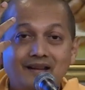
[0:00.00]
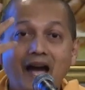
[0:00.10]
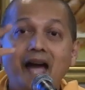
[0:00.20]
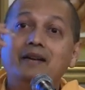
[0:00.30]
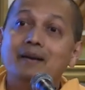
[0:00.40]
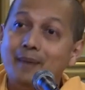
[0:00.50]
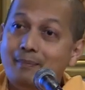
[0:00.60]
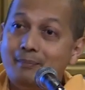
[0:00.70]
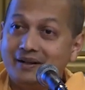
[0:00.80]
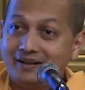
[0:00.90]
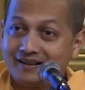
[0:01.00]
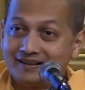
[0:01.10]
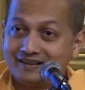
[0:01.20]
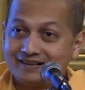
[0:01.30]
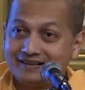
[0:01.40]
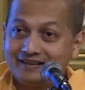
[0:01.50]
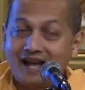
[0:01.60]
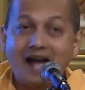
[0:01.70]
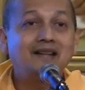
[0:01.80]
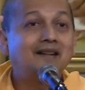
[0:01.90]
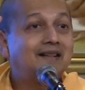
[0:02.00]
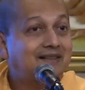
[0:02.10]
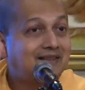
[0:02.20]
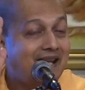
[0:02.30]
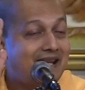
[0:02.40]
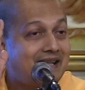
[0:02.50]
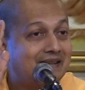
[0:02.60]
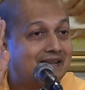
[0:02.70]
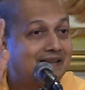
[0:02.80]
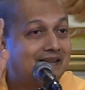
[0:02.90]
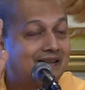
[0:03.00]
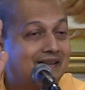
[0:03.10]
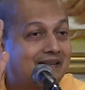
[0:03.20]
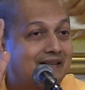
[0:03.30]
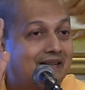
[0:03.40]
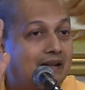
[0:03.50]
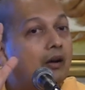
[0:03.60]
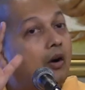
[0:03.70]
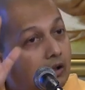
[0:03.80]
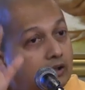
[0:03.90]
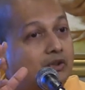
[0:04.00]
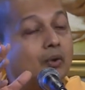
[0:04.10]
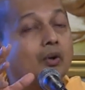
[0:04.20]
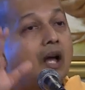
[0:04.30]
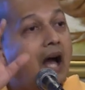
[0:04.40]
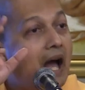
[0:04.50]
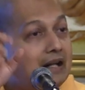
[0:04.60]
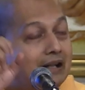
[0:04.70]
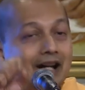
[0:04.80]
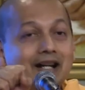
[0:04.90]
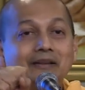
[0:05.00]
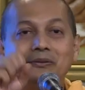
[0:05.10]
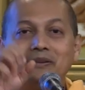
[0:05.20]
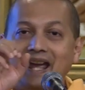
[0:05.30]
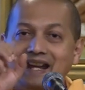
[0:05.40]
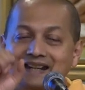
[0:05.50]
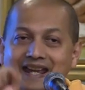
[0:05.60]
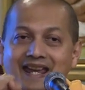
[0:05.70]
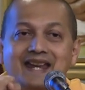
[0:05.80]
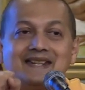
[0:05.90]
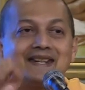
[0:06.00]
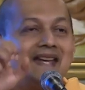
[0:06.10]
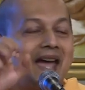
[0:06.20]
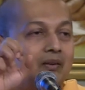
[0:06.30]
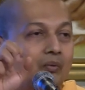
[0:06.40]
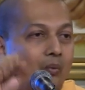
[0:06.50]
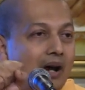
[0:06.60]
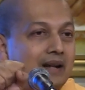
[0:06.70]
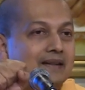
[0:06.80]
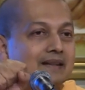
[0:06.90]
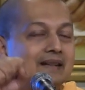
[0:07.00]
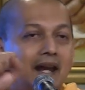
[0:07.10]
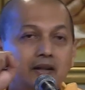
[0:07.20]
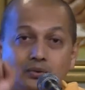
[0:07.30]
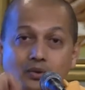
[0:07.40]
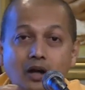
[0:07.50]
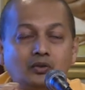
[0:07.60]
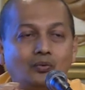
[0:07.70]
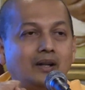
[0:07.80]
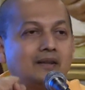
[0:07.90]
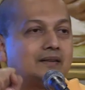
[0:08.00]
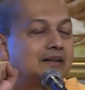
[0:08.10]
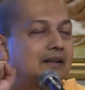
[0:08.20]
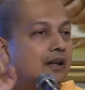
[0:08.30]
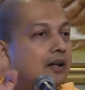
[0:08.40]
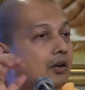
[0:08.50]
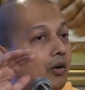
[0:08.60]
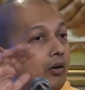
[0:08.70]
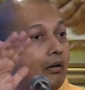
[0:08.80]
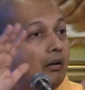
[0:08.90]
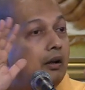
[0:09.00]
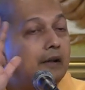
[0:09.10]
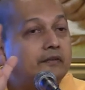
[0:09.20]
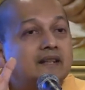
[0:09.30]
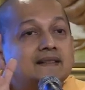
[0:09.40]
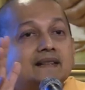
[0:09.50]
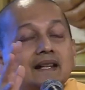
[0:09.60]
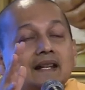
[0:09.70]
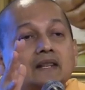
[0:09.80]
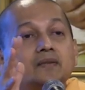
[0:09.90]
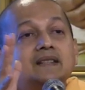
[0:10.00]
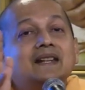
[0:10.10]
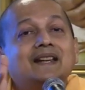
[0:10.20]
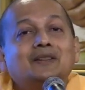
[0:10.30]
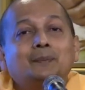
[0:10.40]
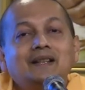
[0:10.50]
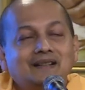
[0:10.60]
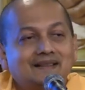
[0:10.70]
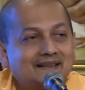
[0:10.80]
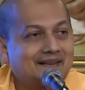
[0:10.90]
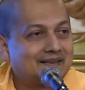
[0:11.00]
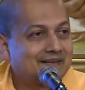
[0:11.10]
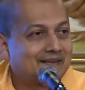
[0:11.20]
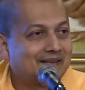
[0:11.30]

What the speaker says: I remember. I understand. Also, I love and hate and want and do not want. All of this is within experience.